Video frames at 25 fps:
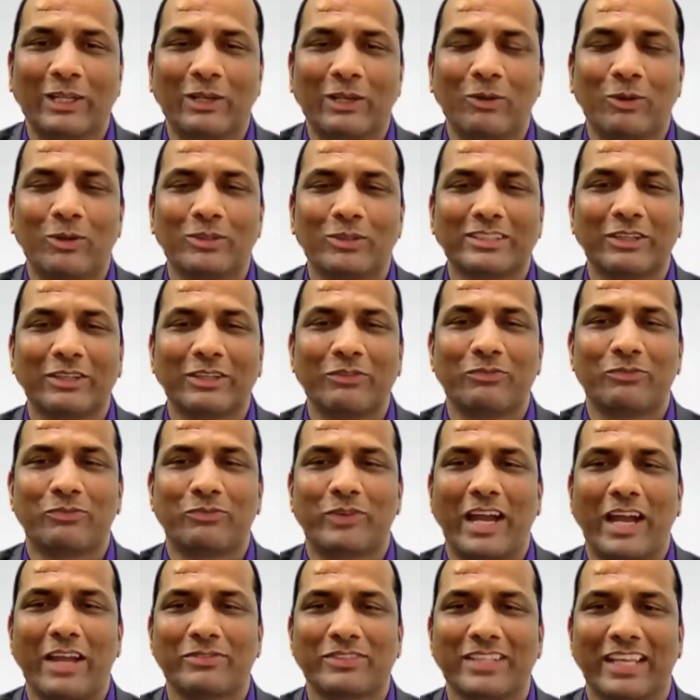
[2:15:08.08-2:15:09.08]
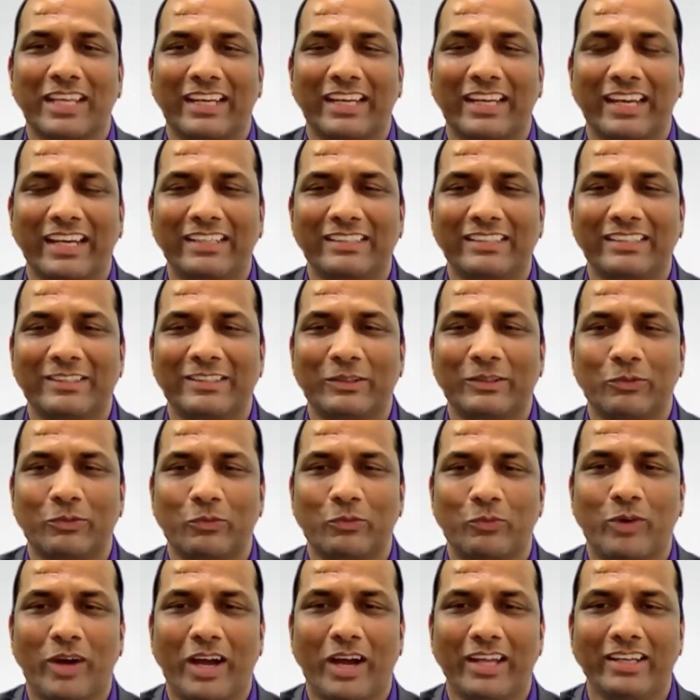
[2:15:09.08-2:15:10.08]
close in 5 seconds.
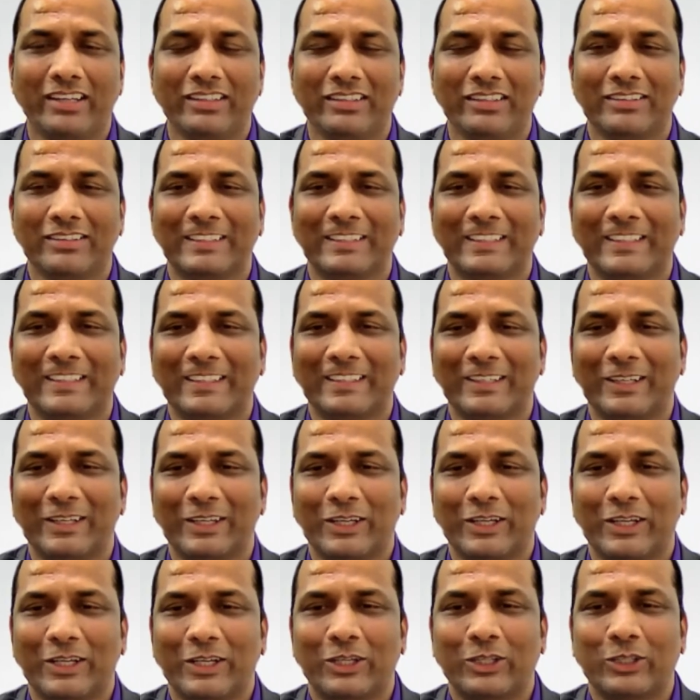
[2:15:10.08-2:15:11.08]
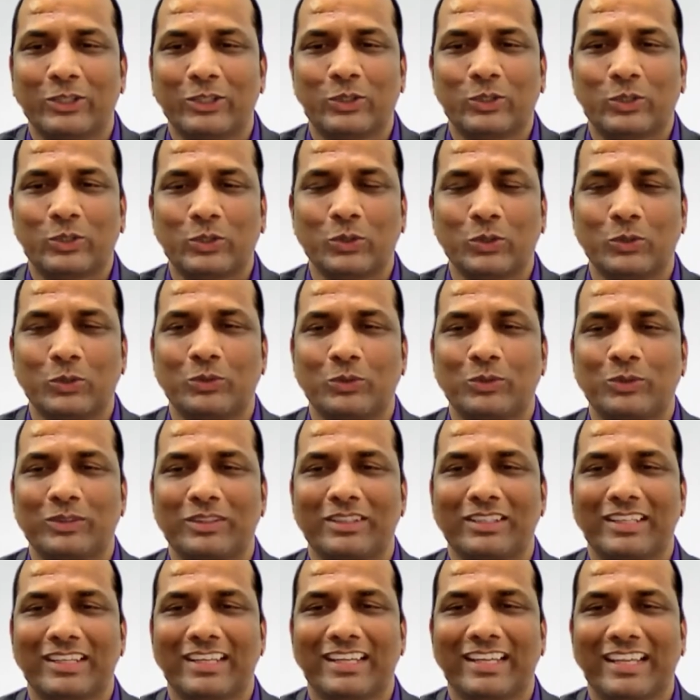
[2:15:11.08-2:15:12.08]
1, 2,
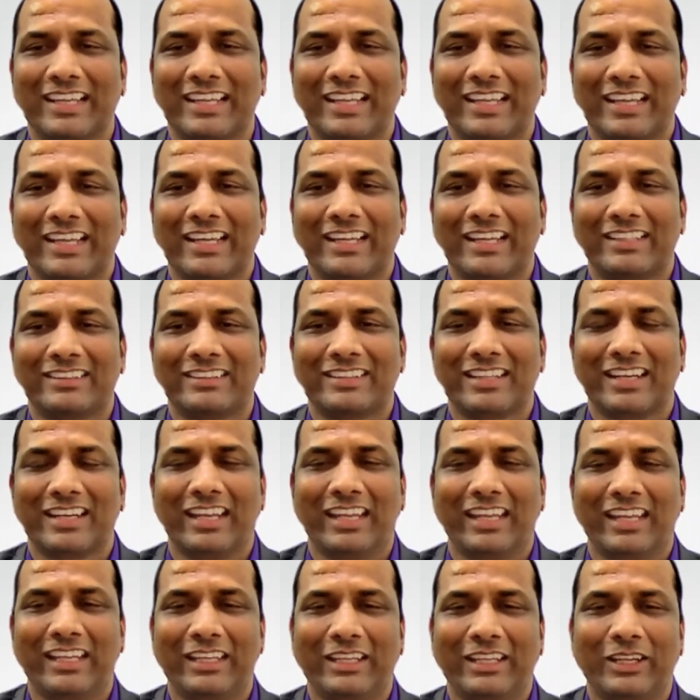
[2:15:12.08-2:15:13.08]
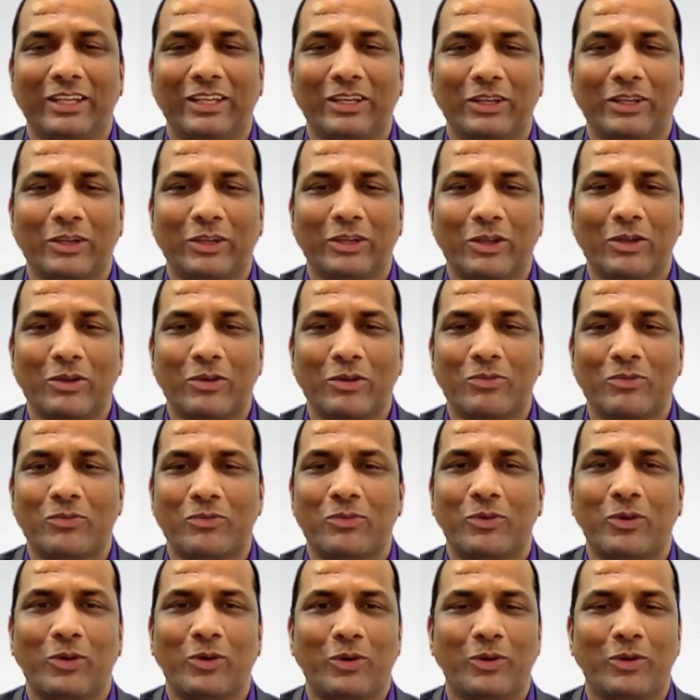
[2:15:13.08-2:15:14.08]
3,
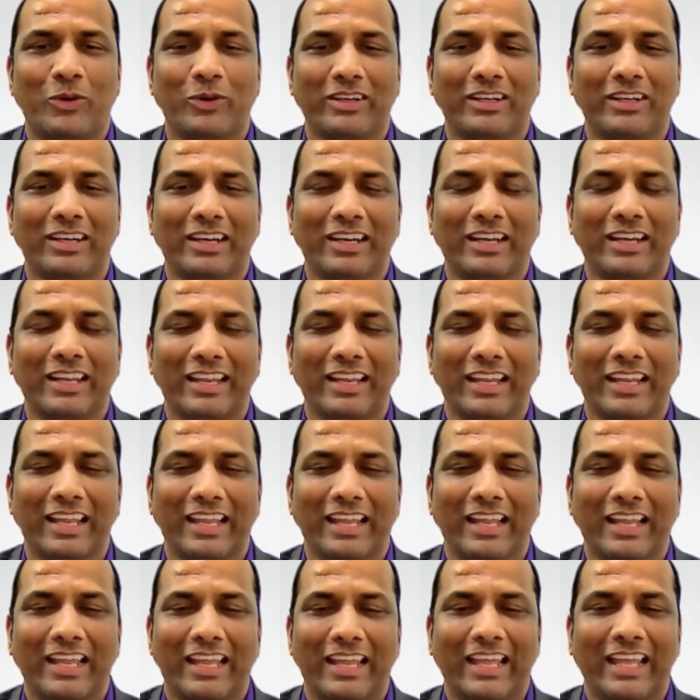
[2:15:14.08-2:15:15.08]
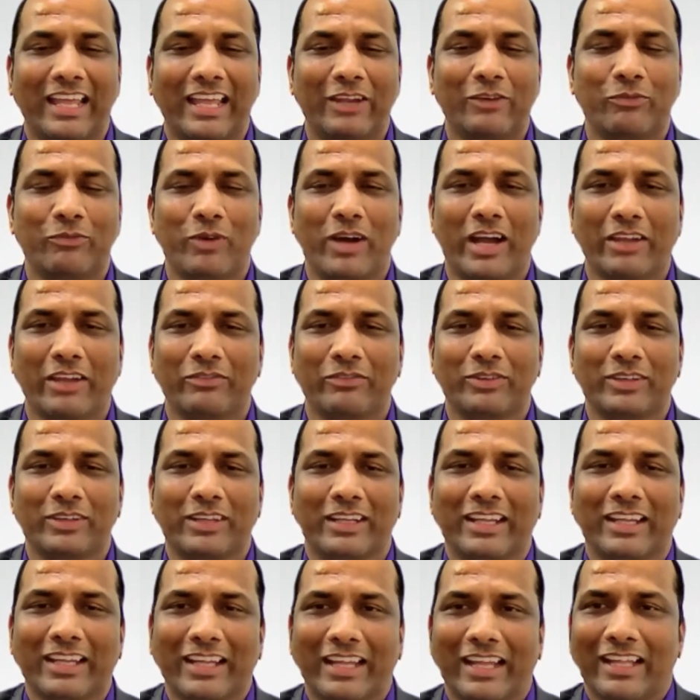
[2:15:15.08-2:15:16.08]
4, and 5.
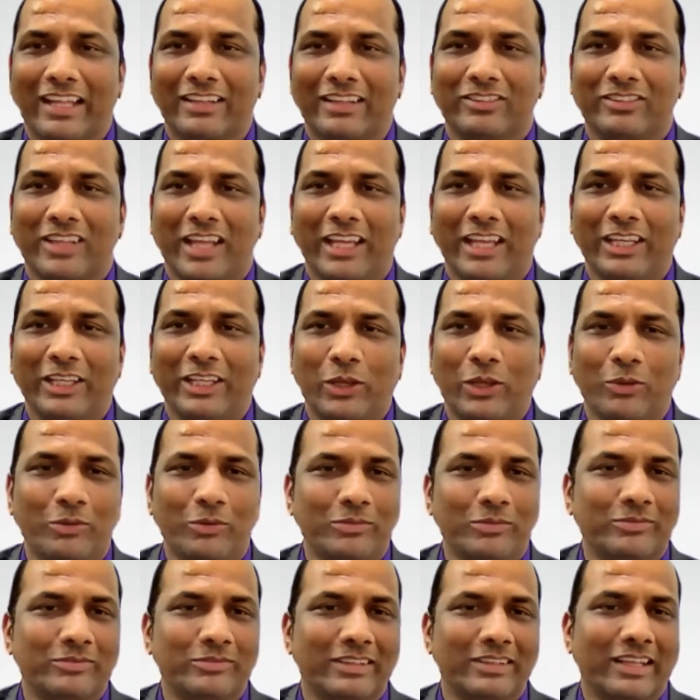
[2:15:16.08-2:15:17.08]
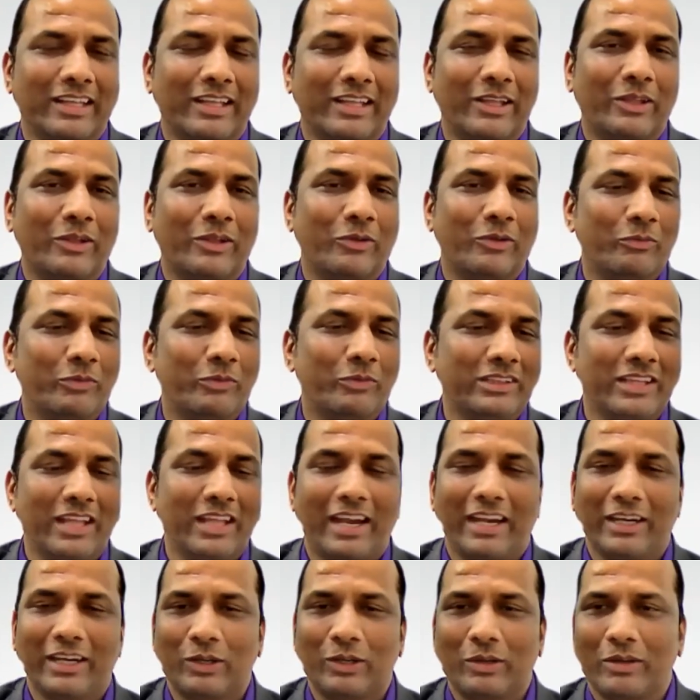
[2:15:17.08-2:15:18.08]
Thank you. With
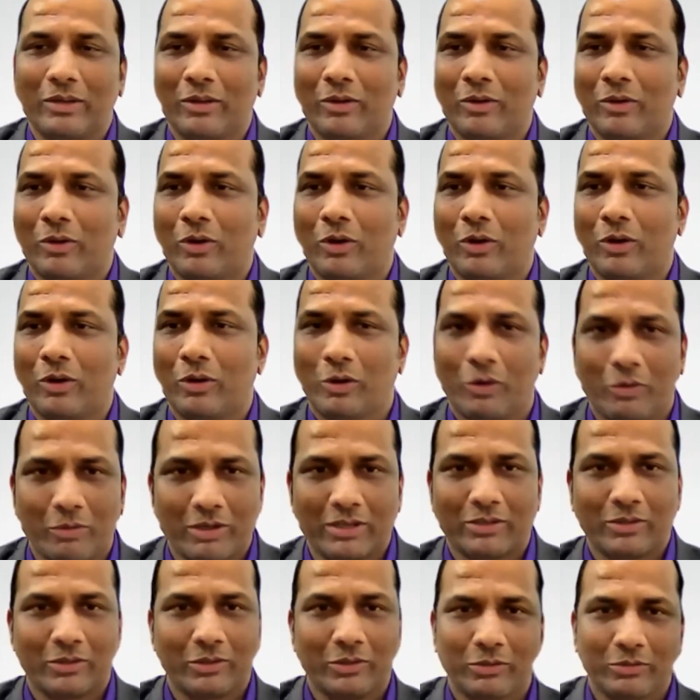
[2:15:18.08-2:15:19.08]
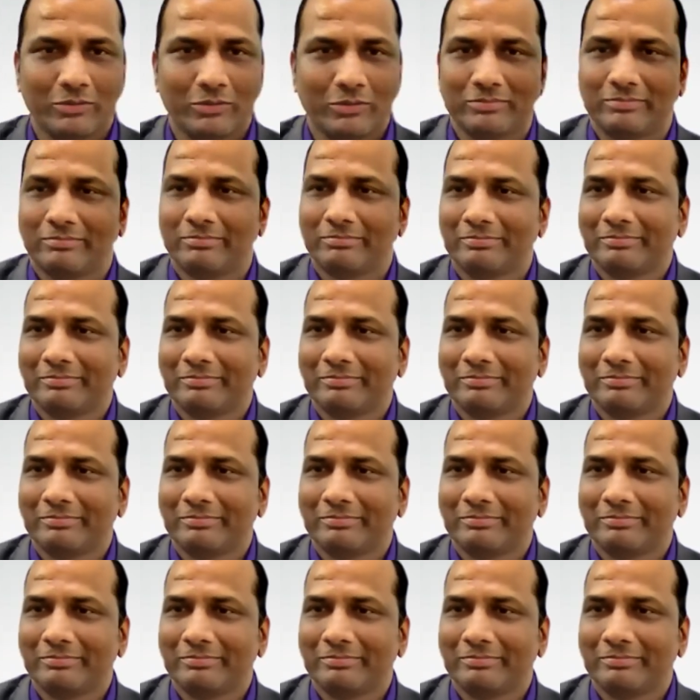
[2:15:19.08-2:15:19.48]
that, over to you.